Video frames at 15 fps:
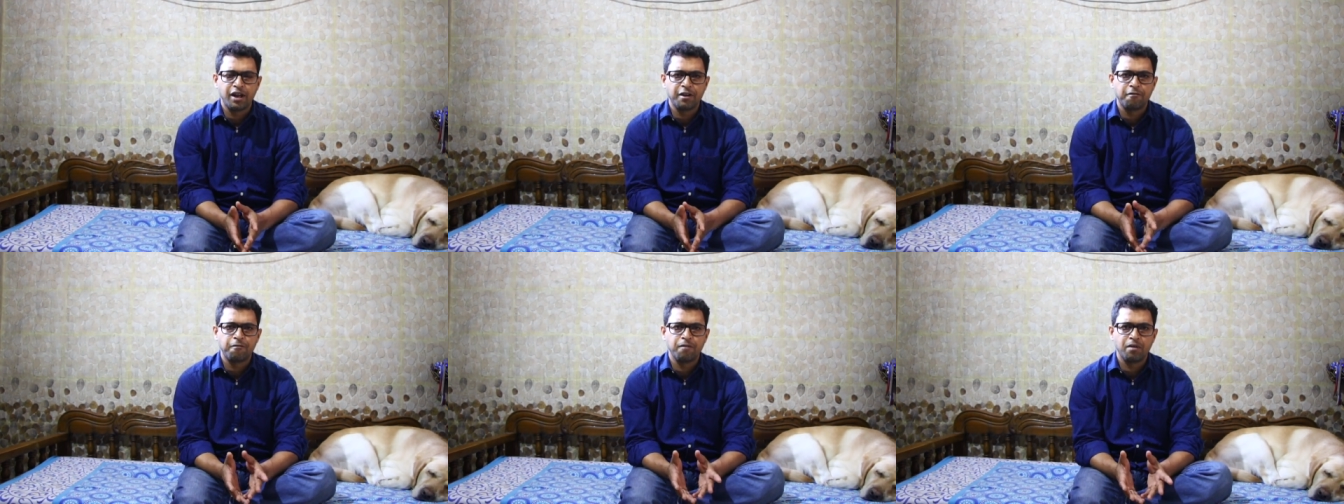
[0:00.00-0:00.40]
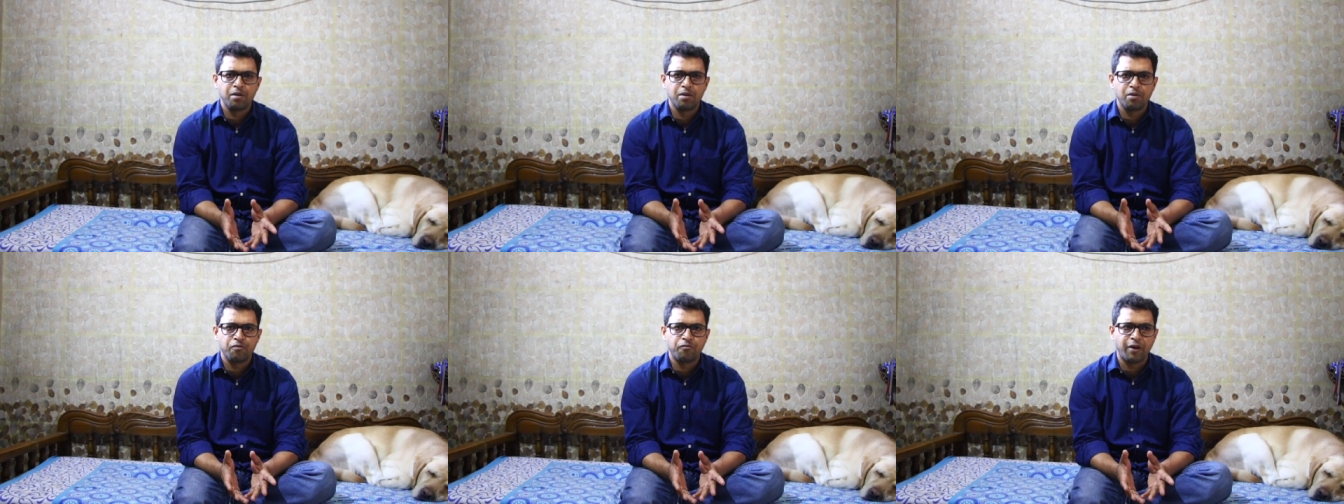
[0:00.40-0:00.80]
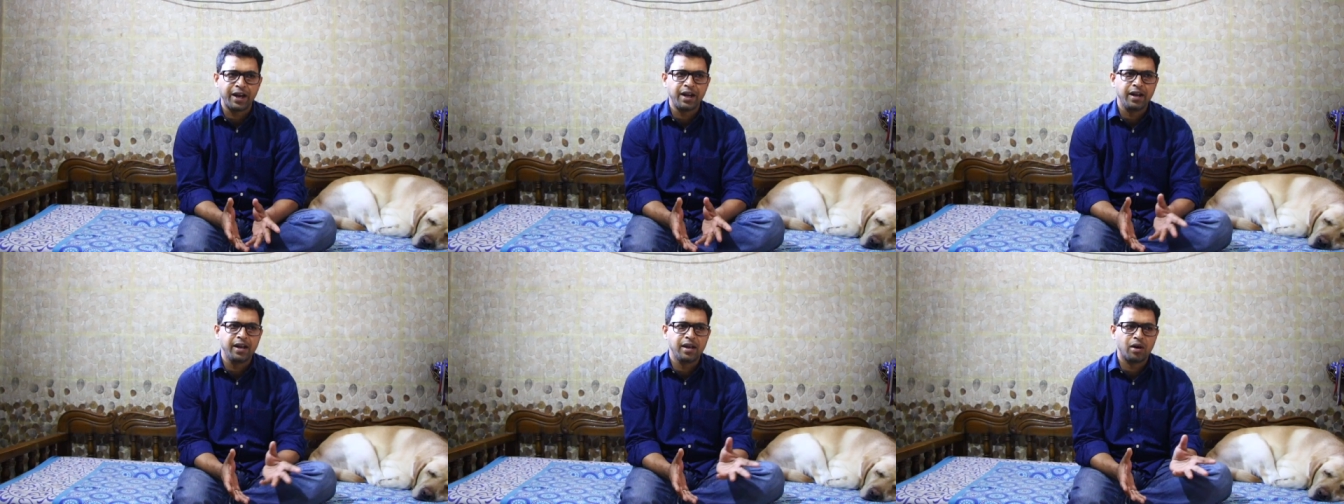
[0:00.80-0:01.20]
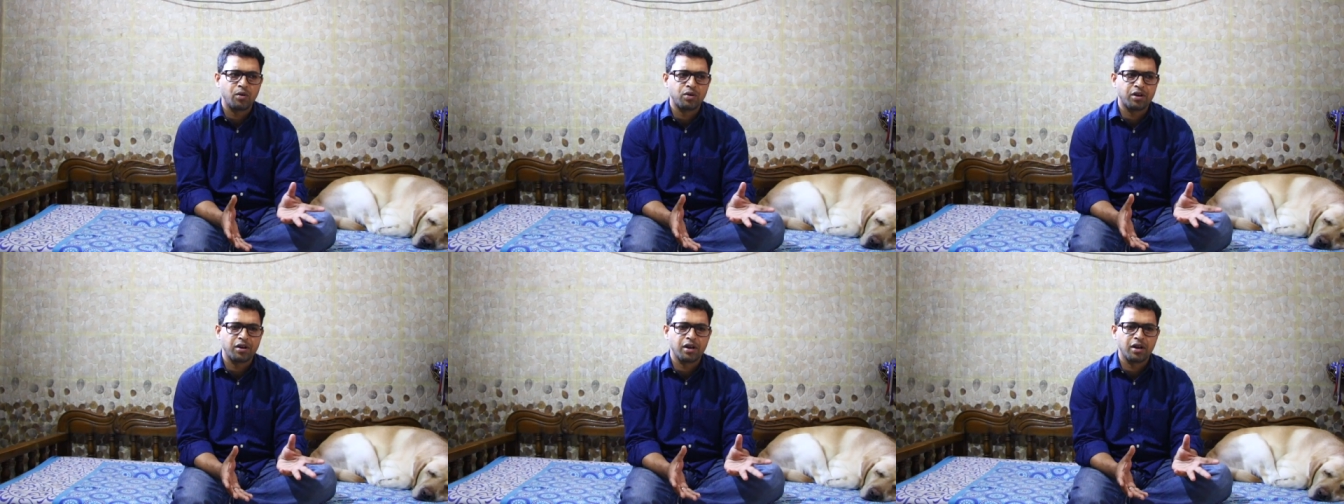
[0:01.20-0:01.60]
finding
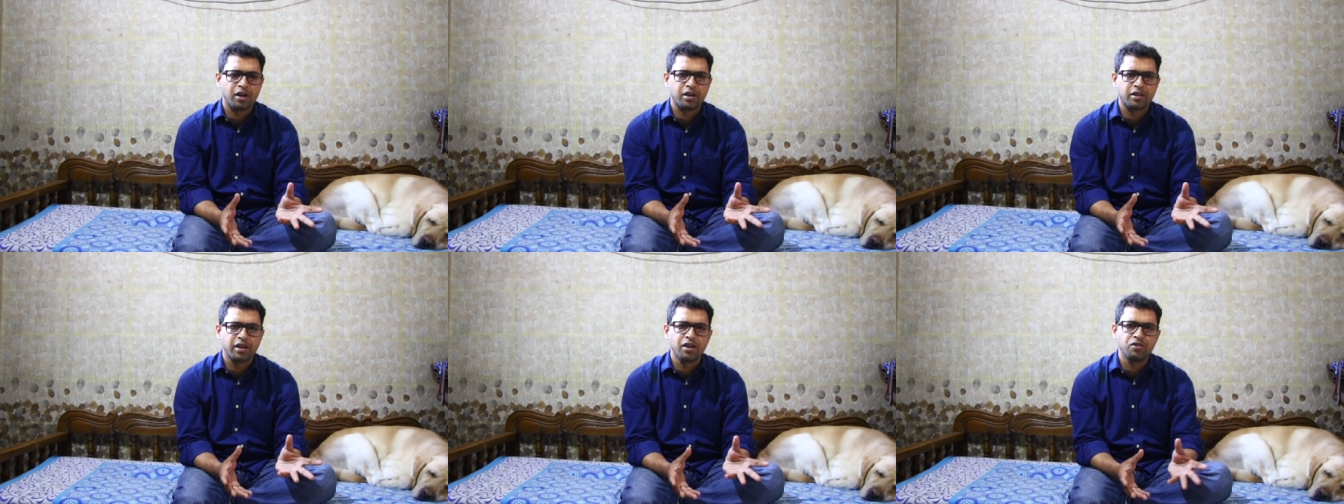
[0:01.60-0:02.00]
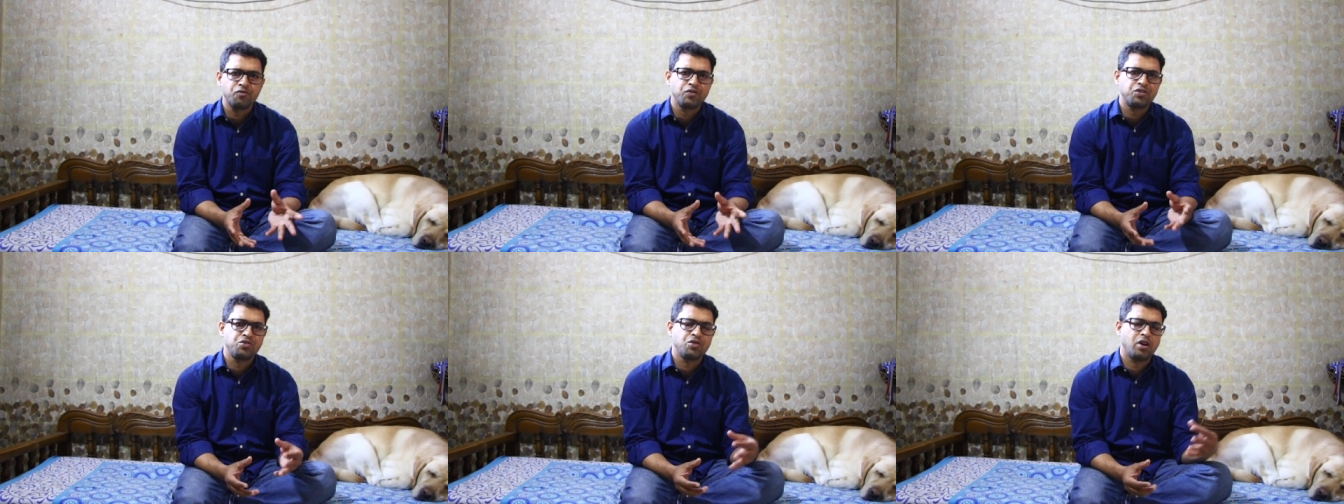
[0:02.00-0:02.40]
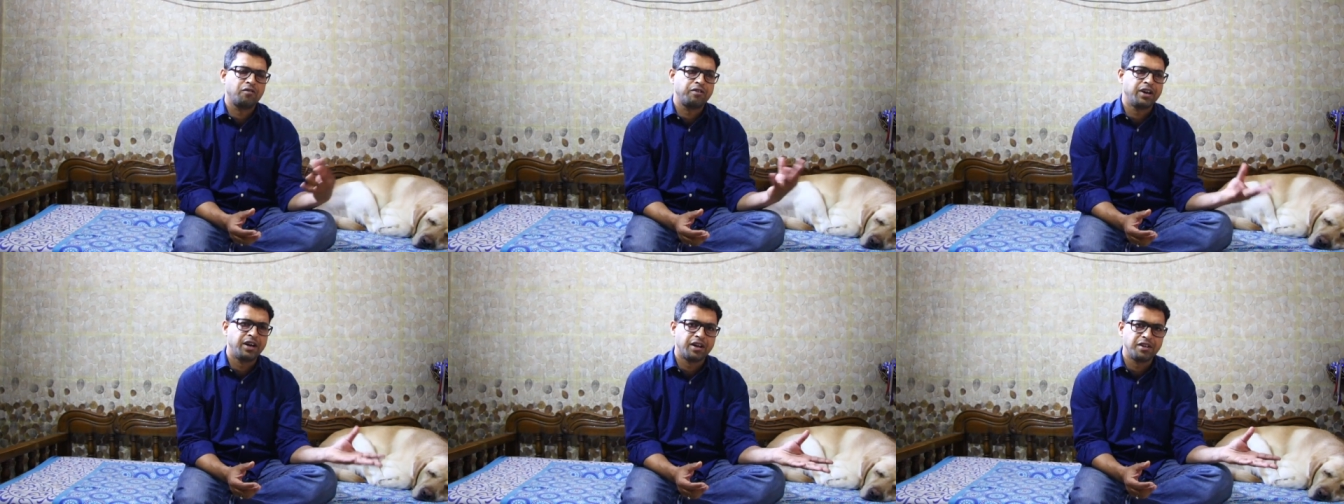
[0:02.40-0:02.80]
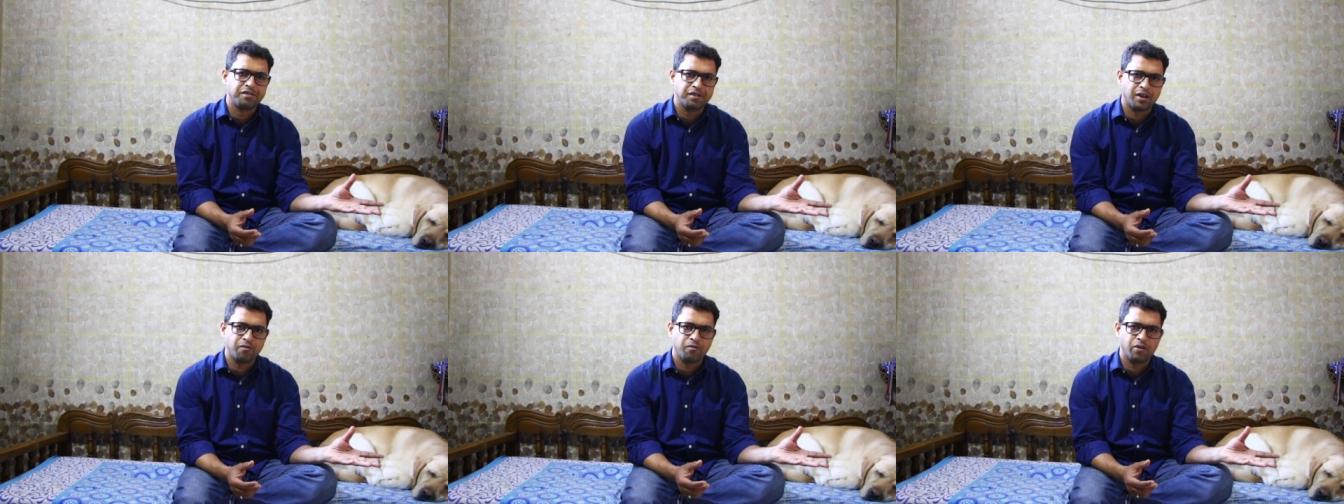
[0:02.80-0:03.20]
out things which you have hidden
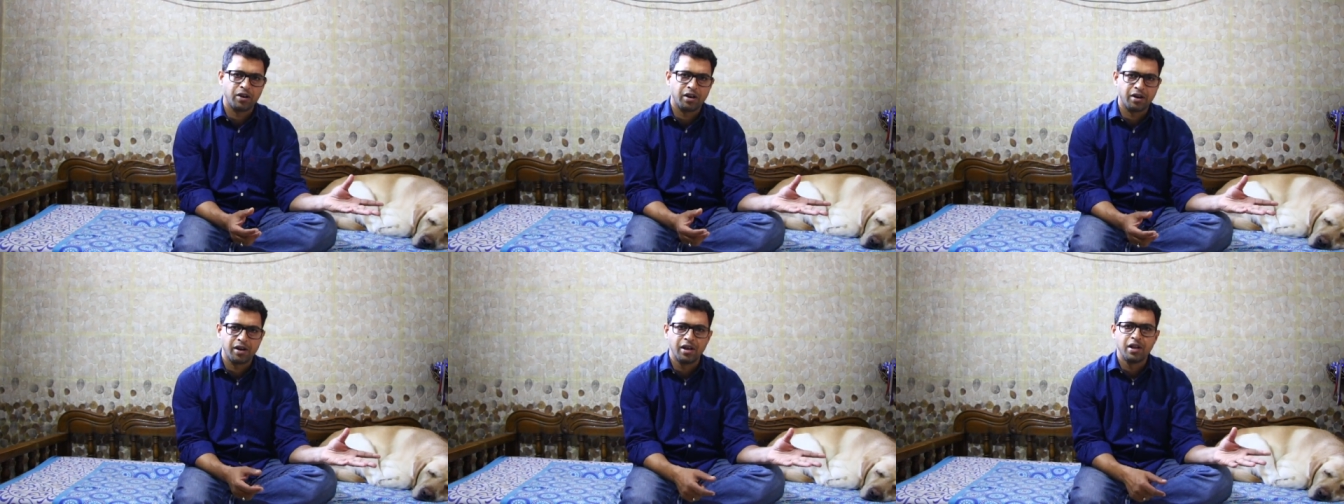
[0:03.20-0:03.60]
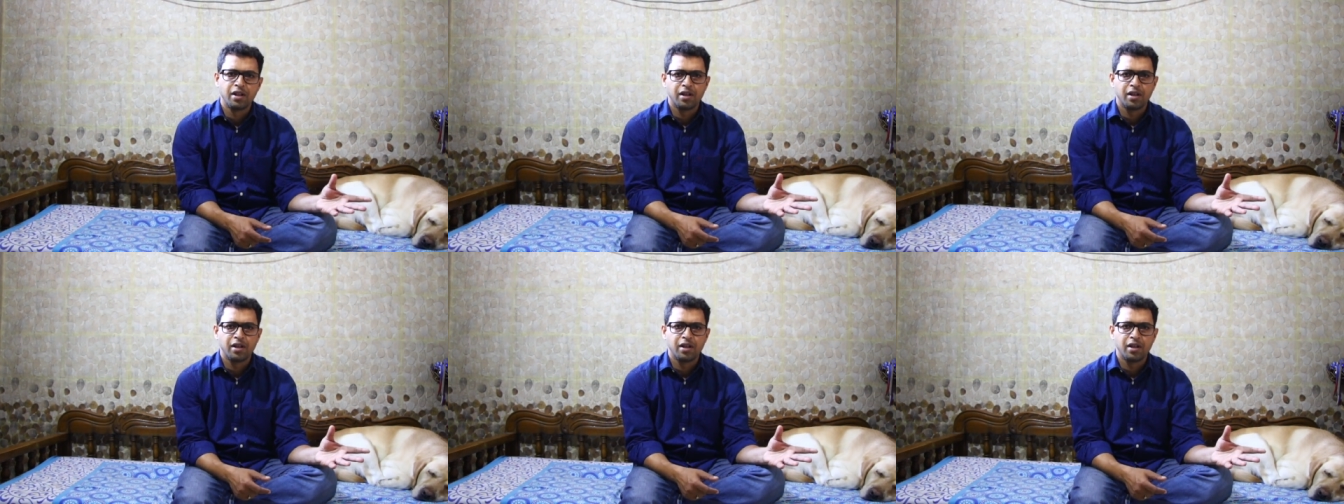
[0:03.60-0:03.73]
somewhere,